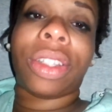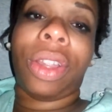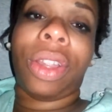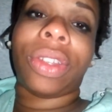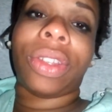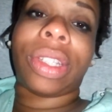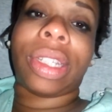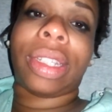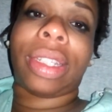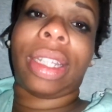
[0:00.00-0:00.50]

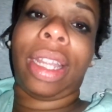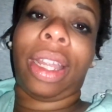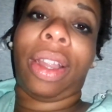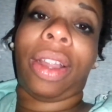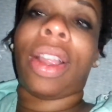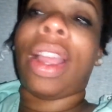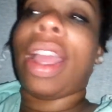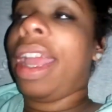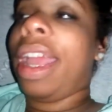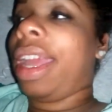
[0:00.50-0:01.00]
nurses
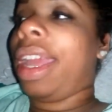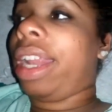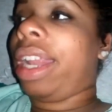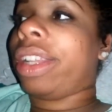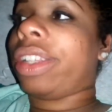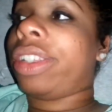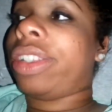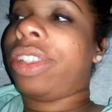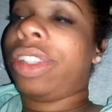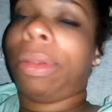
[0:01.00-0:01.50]
here and
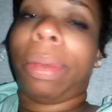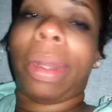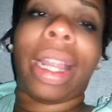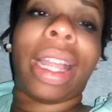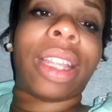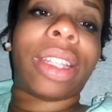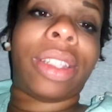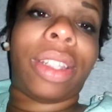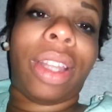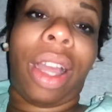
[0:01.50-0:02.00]
that stupid
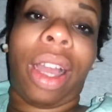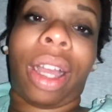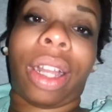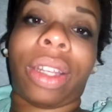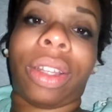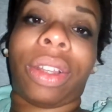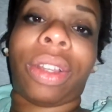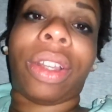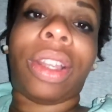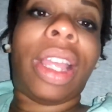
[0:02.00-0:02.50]
ass
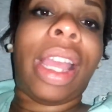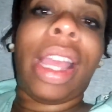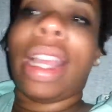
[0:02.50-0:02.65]
doctor